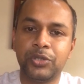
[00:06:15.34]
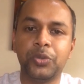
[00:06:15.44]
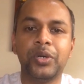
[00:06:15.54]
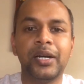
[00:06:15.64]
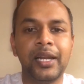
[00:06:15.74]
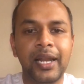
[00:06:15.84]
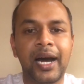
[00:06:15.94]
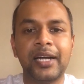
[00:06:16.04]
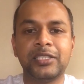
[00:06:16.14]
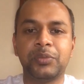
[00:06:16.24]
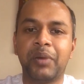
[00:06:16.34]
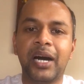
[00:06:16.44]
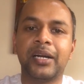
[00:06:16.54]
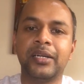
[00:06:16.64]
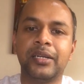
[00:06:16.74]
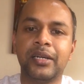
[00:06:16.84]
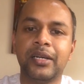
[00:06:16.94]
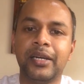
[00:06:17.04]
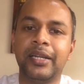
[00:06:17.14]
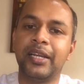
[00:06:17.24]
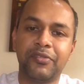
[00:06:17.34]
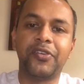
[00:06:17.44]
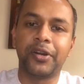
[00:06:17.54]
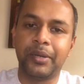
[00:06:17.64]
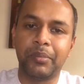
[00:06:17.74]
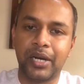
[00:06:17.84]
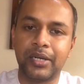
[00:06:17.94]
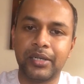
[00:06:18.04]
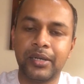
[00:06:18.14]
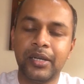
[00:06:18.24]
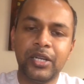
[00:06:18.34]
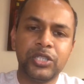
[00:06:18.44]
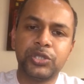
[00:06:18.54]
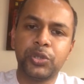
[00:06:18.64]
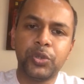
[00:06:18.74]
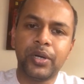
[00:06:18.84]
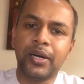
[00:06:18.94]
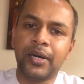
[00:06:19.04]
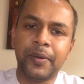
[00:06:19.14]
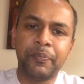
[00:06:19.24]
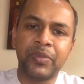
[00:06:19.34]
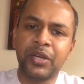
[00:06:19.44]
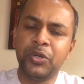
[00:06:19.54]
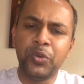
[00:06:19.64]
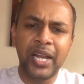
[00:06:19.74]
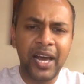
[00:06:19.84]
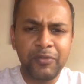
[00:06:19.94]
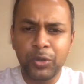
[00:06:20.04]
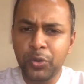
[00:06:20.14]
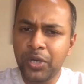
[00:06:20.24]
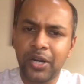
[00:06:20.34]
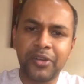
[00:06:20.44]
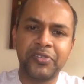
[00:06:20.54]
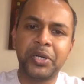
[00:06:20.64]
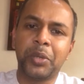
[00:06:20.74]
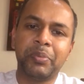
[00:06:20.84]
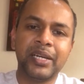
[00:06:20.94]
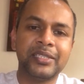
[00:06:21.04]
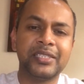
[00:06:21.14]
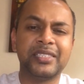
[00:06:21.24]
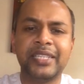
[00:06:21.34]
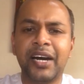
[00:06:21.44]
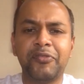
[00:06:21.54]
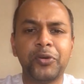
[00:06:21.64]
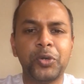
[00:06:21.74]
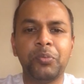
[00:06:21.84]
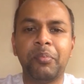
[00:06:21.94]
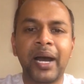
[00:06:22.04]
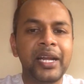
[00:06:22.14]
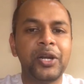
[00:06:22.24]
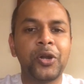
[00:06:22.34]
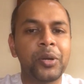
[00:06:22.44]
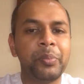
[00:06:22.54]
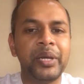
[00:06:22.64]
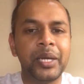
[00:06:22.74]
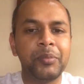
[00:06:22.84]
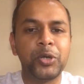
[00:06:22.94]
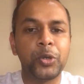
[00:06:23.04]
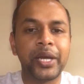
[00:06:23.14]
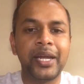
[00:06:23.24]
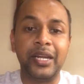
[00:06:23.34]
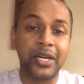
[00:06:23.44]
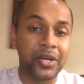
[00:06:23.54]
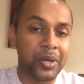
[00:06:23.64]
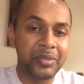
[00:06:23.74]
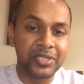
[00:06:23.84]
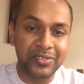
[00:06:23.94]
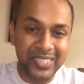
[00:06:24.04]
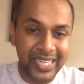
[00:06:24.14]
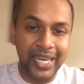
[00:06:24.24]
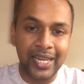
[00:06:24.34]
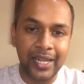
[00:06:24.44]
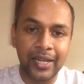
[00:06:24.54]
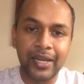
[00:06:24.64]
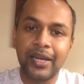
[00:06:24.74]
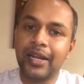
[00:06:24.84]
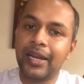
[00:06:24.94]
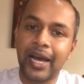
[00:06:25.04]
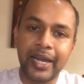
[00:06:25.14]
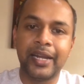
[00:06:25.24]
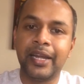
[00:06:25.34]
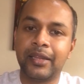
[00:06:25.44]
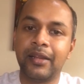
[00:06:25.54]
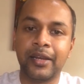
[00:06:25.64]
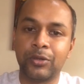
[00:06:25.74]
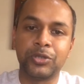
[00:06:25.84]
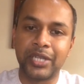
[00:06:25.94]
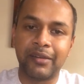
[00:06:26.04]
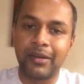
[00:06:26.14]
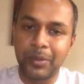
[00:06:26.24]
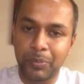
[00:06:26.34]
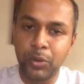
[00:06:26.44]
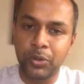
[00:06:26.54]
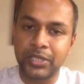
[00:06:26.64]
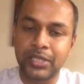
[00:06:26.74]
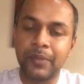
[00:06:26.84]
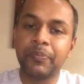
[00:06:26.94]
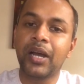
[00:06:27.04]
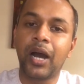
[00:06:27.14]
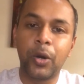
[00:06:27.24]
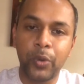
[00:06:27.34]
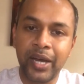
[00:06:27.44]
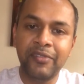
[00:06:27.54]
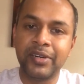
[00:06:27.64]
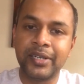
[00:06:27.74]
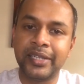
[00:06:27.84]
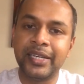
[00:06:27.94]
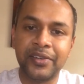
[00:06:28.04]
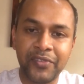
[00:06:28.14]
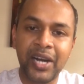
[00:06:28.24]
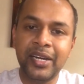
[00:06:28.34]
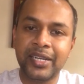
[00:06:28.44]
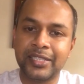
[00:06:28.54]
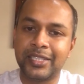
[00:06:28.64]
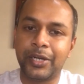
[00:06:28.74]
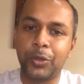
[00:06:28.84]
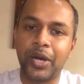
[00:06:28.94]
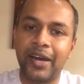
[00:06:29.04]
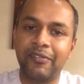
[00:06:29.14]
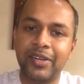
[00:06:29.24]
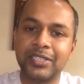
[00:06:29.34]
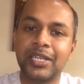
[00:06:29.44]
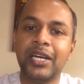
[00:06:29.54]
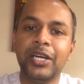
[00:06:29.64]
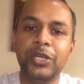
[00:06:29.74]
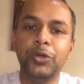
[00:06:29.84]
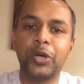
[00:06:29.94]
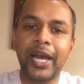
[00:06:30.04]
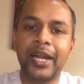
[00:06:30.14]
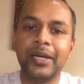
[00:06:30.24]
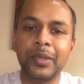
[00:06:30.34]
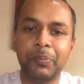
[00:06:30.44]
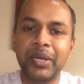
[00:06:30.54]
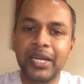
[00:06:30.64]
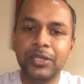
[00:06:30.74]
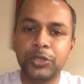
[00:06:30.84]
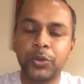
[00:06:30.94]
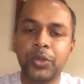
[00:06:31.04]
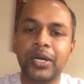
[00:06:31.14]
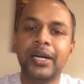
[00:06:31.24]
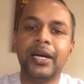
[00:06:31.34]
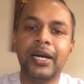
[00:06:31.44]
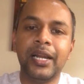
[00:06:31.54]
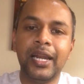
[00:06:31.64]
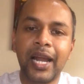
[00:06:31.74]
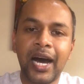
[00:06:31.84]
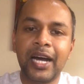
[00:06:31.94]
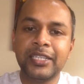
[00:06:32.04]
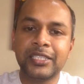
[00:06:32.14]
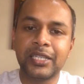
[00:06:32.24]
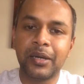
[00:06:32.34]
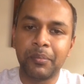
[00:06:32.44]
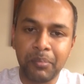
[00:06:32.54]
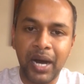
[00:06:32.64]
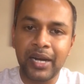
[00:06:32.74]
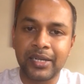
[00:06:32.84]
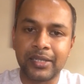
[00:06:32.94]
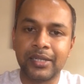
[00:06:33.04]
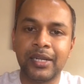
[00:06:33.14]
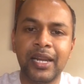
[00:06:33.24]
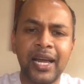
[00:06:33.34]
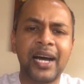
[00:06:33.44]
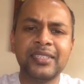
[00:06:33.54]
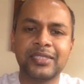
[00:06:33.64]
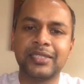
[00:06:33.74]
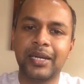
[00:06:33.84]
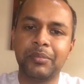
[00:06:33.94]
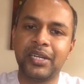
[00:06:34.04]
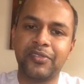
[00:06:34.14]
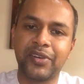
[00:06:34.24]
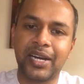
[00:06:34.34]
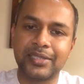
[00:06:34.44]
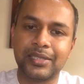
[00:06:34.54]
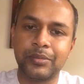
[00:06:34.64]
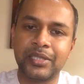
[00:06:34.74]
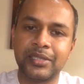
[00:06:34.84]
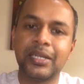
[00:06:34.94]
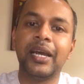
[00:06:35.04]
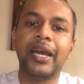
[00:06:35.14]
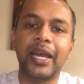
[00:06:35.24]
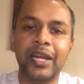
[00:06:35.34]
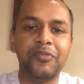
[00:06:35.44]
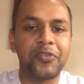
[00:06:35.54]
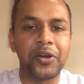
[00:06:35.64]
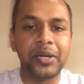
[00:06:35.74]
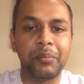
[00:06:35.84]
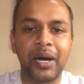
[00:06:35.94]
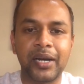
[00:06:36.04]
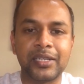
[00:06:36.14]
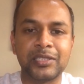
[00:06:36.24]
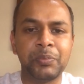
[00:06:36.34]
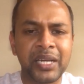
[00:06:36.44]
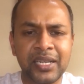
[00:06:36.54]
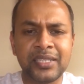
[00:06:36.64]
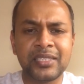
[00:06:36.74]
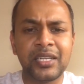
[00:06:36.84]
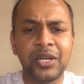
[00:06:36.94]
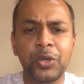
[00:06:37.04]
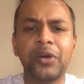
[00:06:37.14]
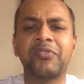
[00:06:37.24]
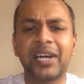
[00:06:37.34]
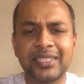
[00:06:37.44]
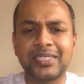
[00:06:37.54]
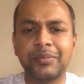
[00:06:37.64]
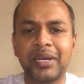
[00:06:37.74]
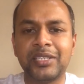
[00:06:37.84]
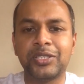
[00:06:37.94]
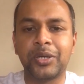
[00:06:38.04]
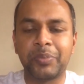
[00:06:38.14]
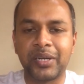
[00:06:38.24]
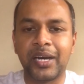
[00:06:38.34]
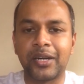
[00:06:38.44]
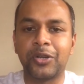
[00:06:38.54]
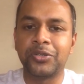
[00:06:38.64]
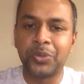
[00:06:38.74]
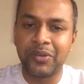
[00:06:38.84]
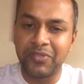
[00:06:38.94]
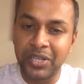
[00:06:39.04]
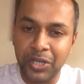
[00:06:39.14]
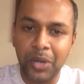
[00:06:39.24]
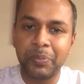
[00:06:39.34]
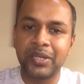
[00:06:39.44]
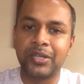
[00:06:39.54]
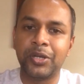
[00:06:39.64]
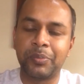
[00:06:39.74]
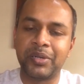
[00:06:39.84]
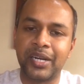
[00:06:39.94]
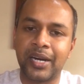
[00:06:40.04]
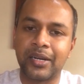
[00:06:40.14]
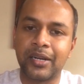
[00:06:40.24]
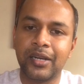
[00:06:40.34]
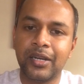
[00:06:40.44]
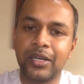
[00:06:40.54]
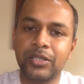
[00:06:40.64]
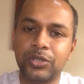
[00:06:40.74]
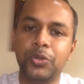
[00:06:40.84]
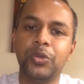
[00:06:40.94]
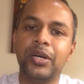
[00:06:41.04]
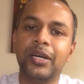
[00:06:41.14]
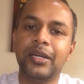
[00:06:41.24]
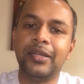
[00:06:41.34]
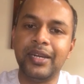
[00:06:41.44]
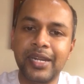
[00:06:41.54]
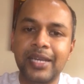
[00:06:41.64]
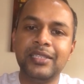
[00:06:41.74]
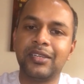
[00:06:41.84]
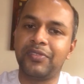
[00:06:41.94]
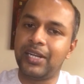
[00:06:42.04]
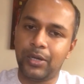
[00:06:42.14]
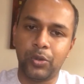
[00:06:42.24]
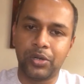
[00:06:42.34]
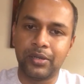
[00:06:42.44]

to a large market in that foreign market. So you will have to do a lot of adaptations, therefore you might not be able to gain economies of scale like in an ethnocentric approach. However, the advantage that you have is you can appeal to a large market, a large segment of customers in foreign markets because you have customized your product, you have adopted your product to the needs of that